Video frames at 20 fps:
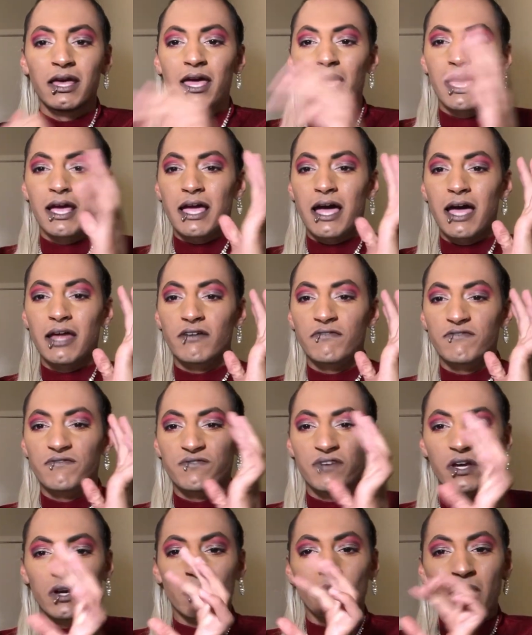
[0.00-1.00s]
and kind of
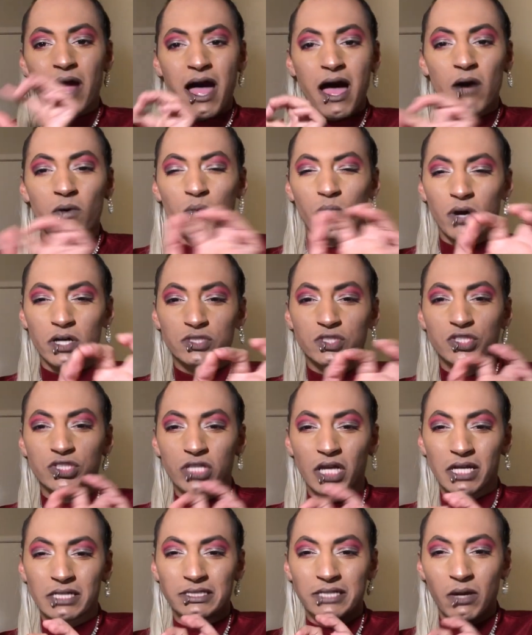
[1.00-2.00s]
figure out what
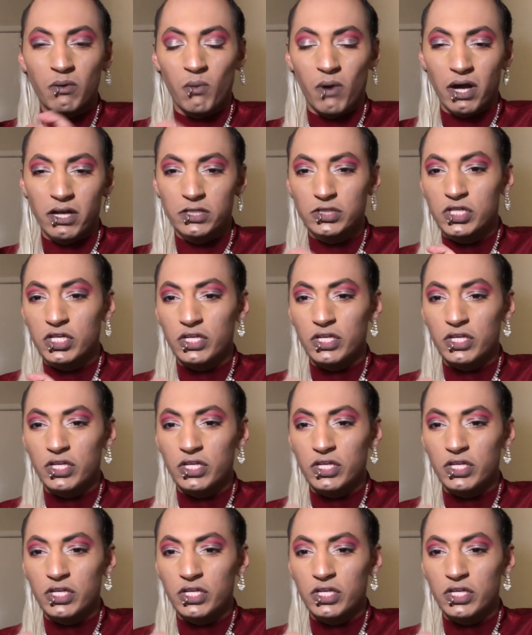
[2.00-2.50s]
shades I wanted to